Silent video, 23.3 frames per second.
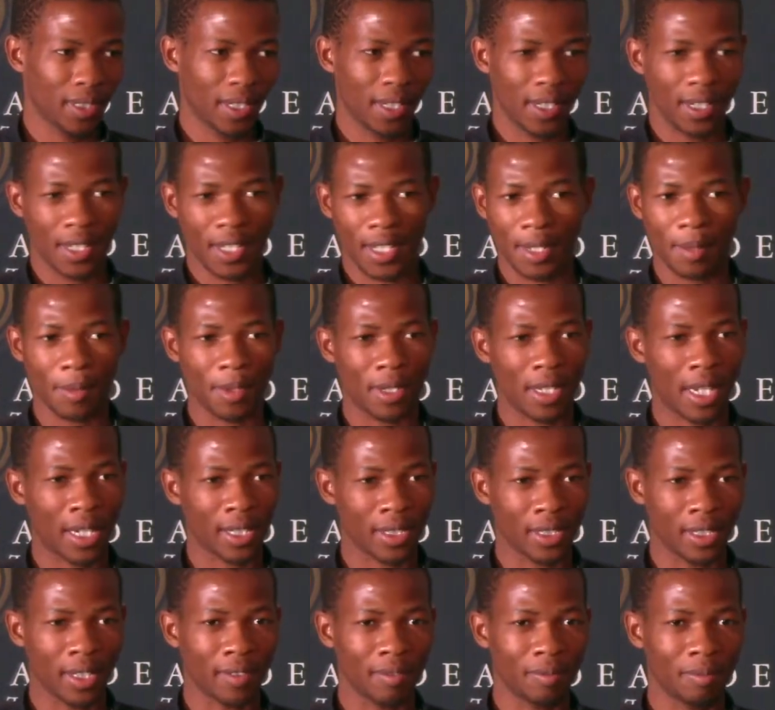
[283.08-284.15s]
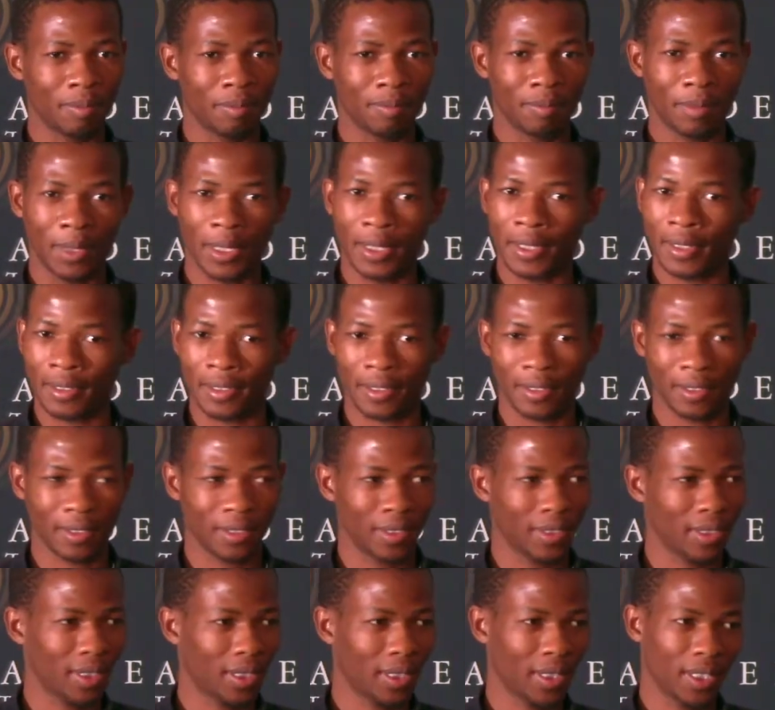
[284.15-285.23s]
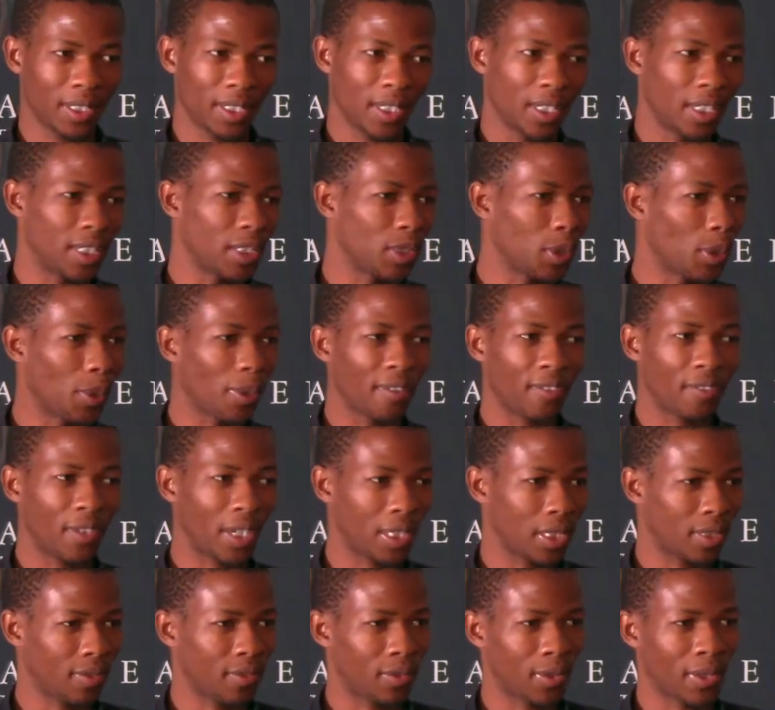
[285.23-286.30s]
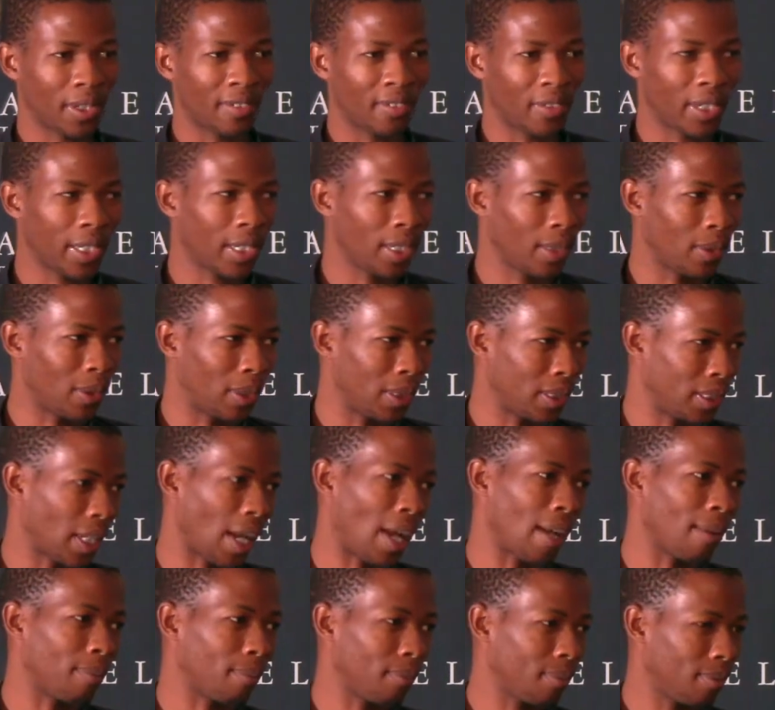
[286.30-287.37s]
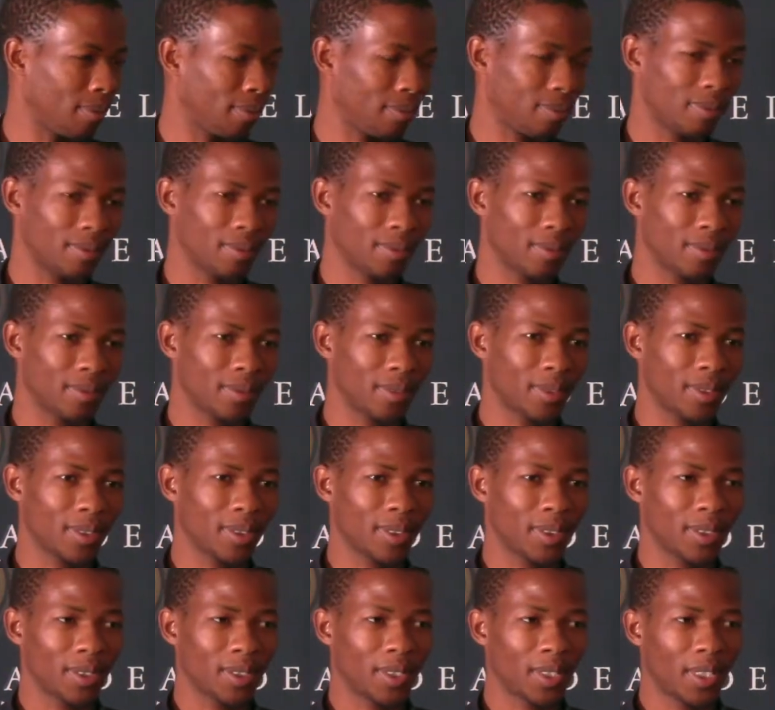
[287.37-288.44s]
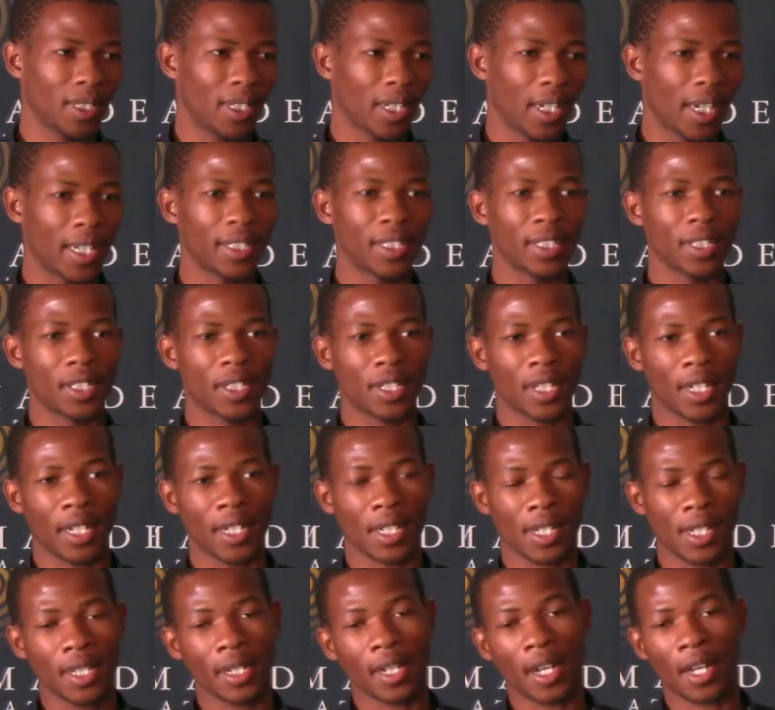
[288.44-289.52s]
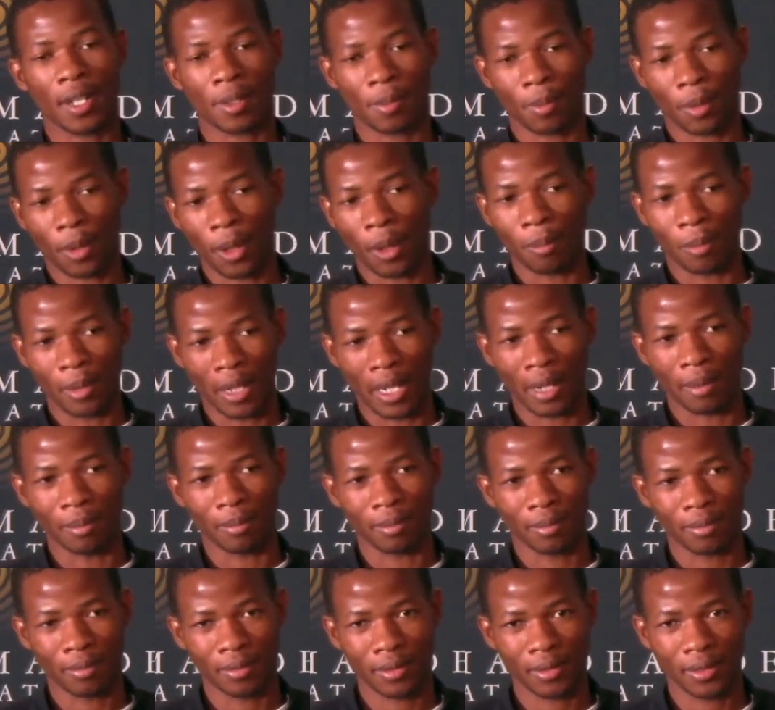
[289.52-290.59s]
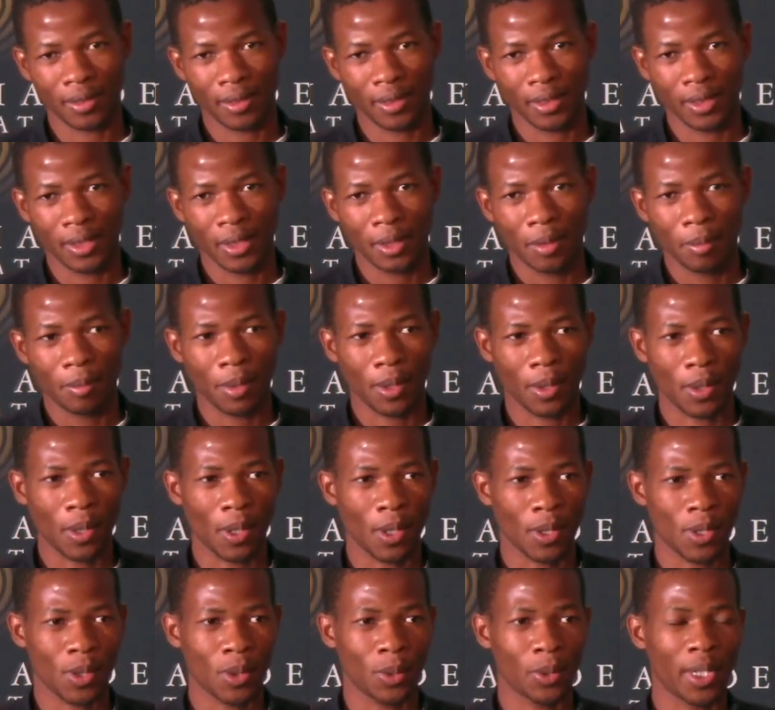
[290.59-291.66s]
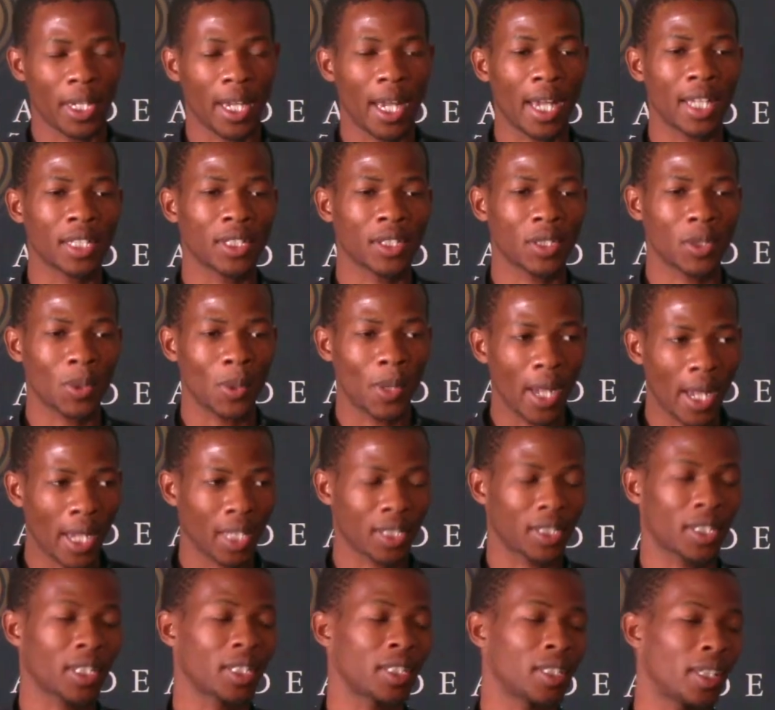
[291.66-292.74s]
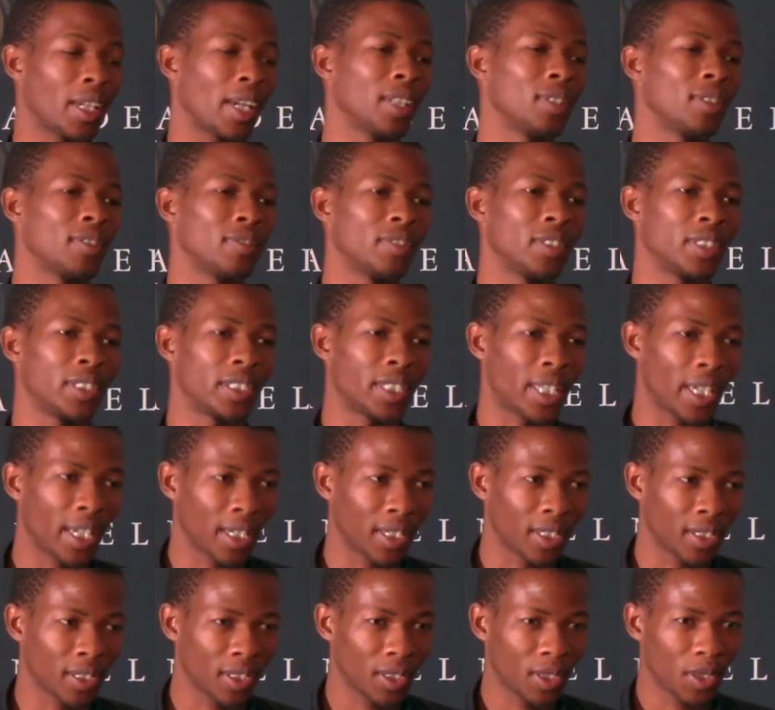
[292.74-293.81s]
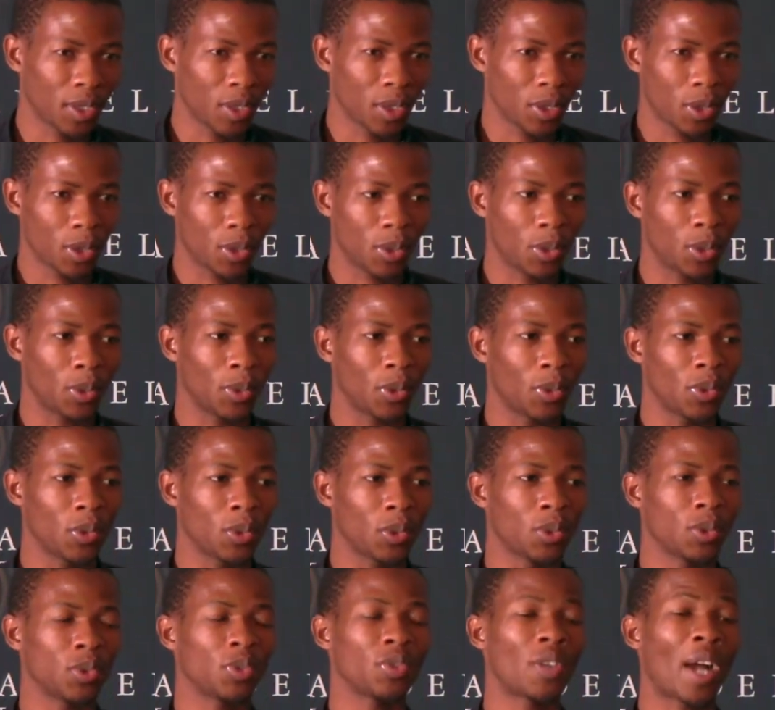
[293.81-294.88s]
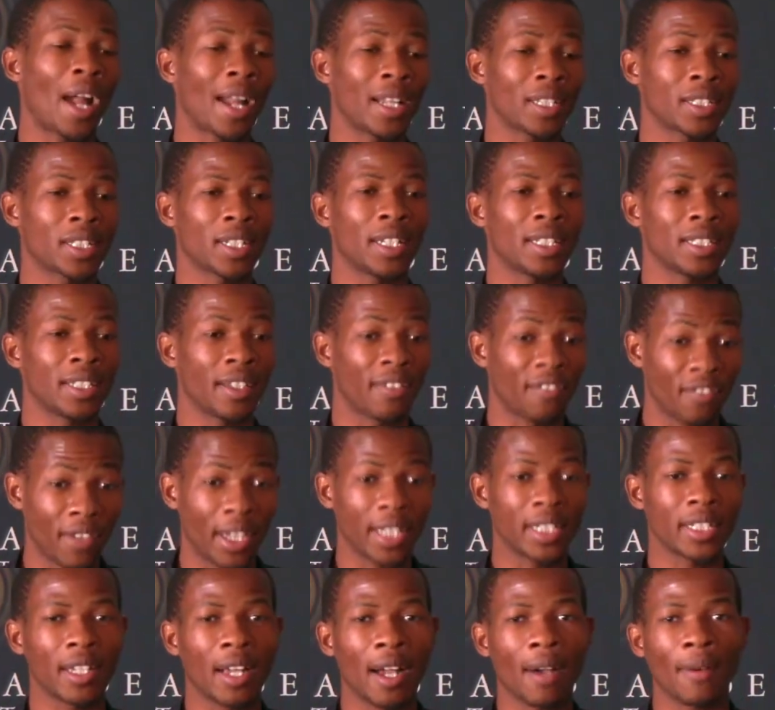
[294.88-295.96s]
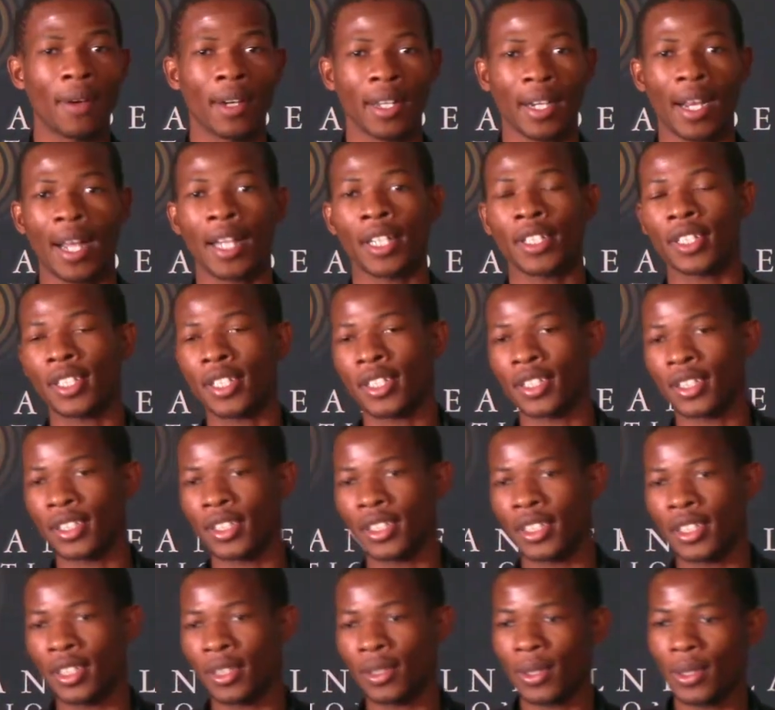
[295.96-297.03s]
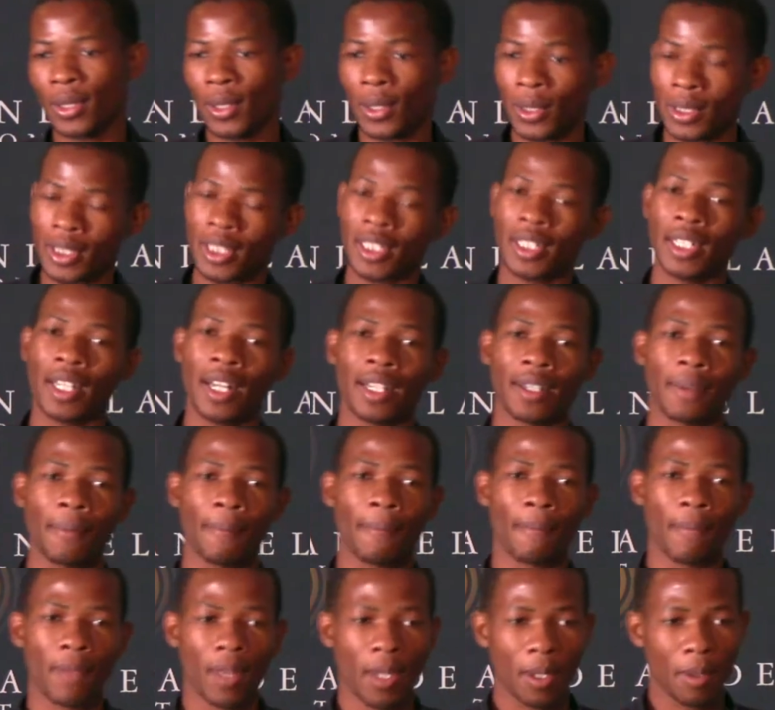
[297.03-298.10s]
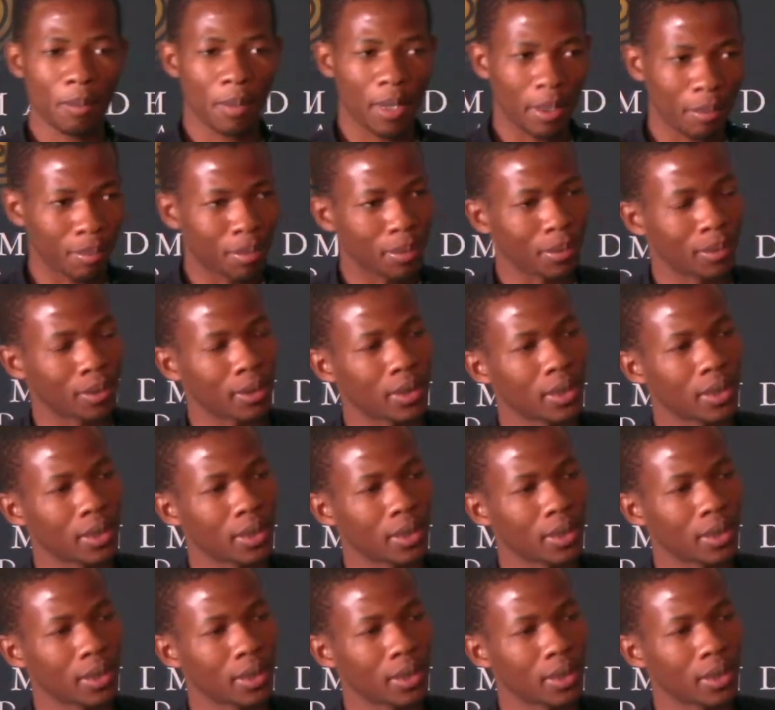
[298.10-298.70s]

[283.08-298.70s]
it seems like they've been into effect for a very long time. And it's a serious problem because we had to act at the end of the day to fight and defend our right as the ordinary people.